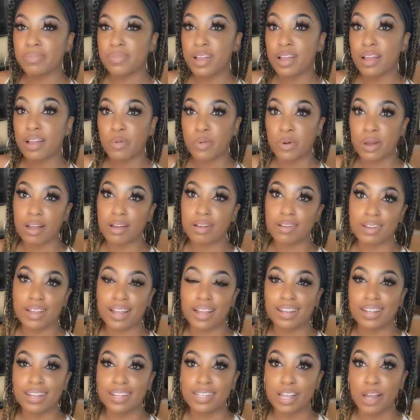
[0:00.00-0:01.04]
Well, at
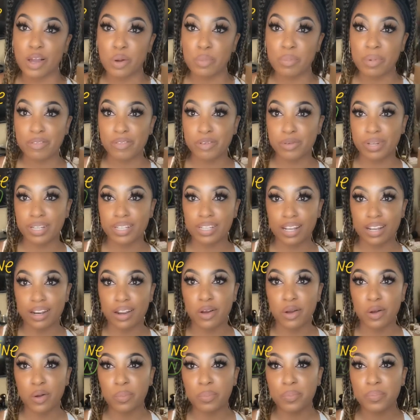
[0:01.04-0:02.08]
least I hope everyone's at
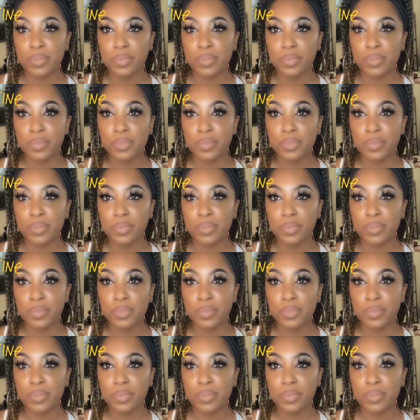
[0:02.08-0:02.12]
home.